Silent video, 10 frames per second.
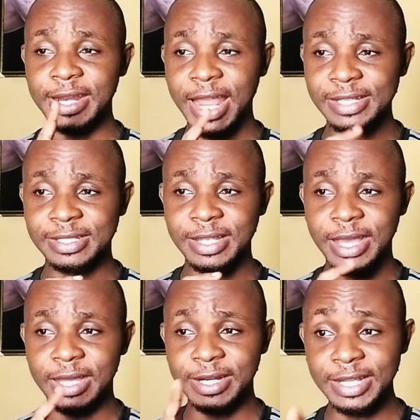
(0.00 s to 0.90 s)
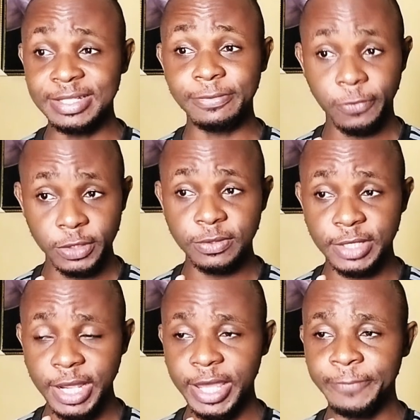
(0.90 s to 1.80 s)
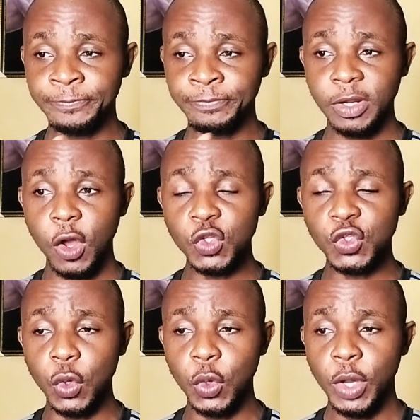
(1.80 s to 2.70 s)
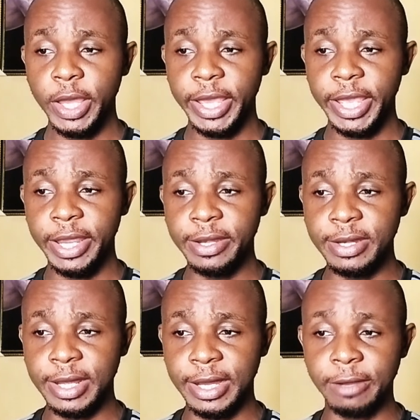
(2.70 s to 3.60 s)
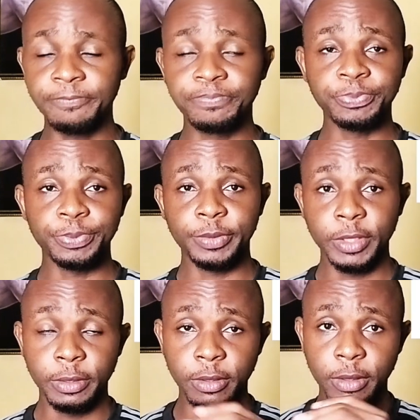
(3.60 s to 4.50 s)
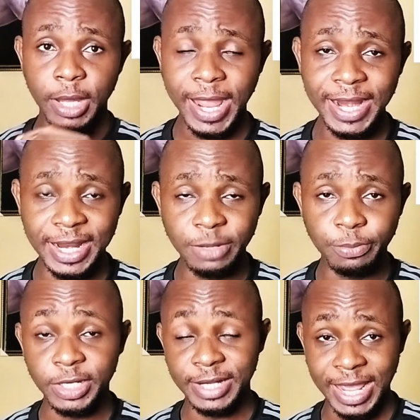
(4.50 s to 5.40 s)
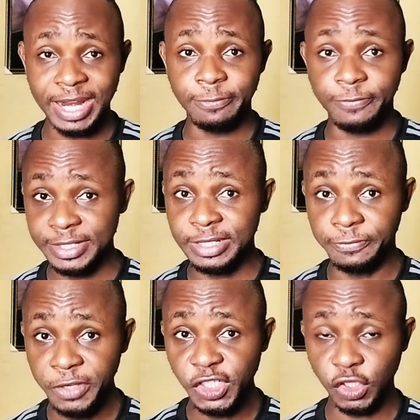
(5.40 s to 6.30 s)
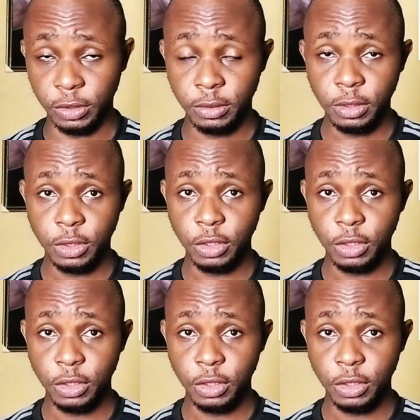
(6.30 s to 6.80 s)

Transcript: the next for today, also in Ireland, but in Ireland First Division.